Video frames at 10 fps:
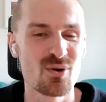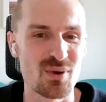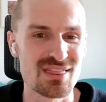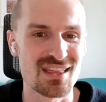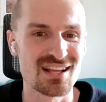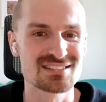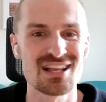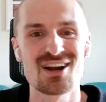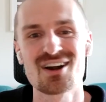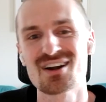with things
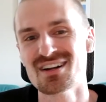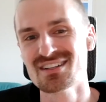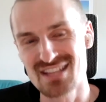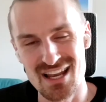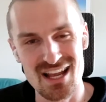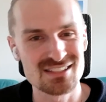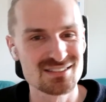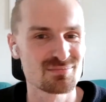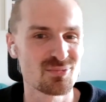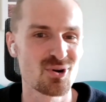that are
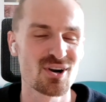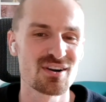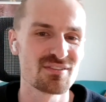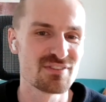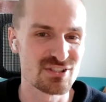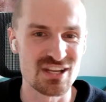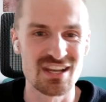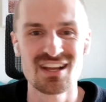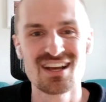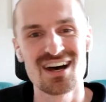10x more efficient,